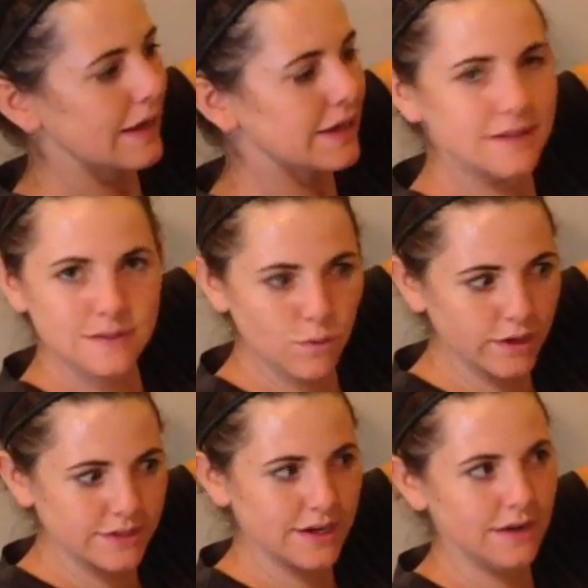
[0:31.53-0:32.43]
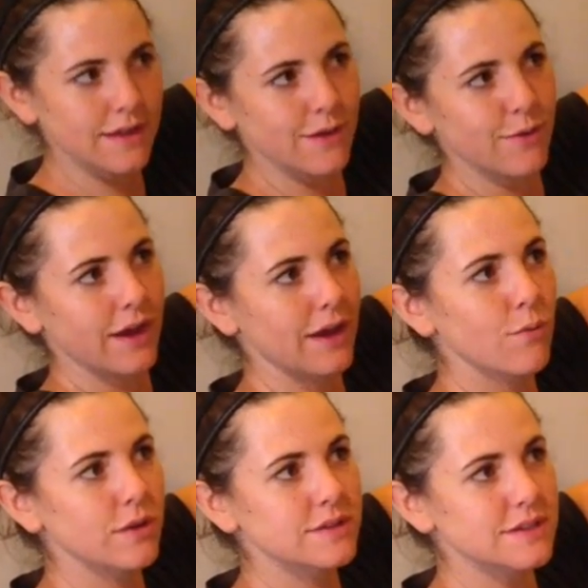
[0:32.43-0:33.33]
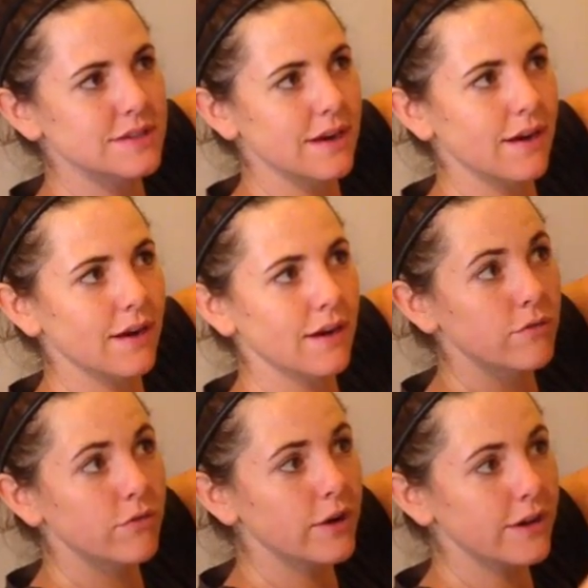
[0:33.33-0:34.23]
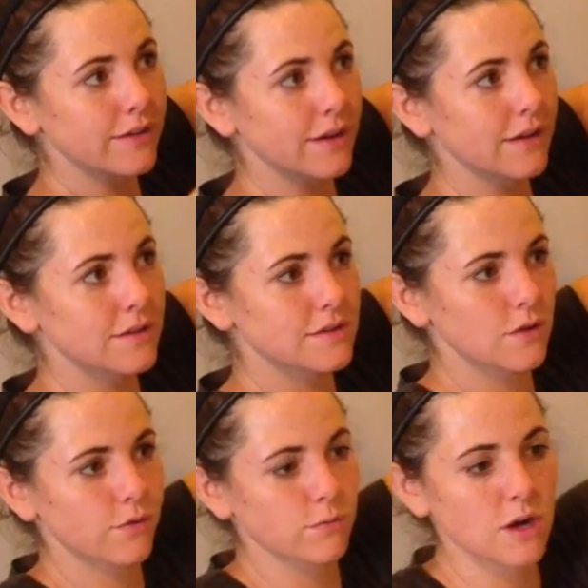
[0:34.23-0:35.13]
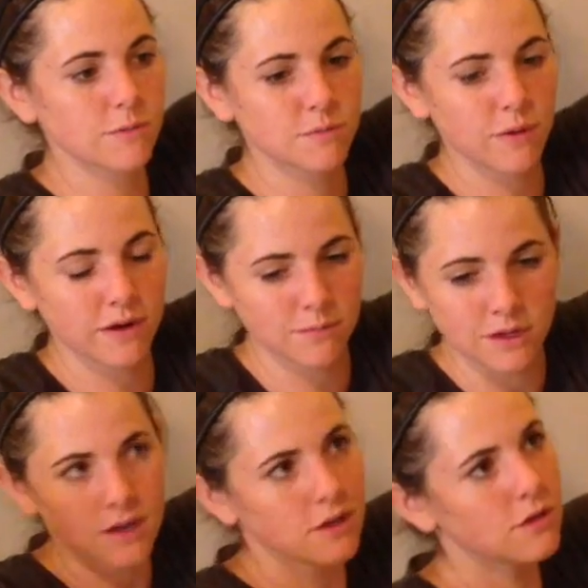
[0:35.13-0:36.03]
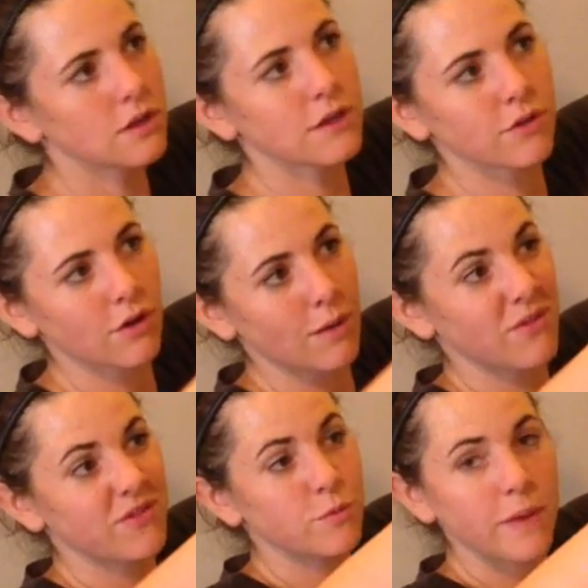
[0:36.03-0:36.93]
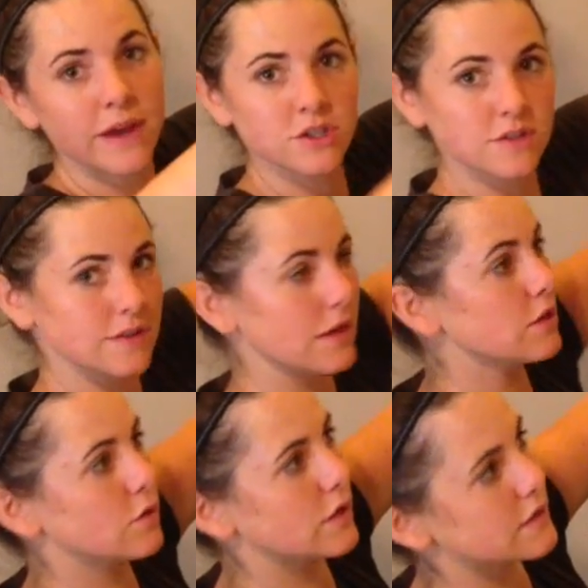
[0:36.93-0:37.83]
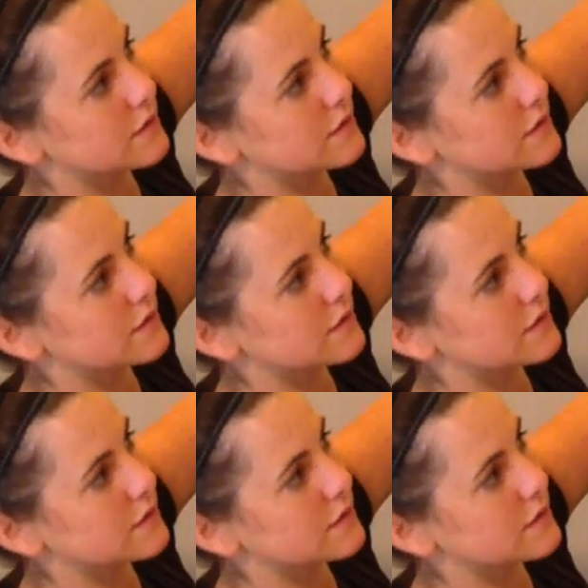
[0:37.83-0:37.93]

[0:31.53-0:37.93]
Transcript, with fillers: it doesn't want to tear that way. It wants to tear vertically, so from top to bottom. You can even grab a few pages and do it at the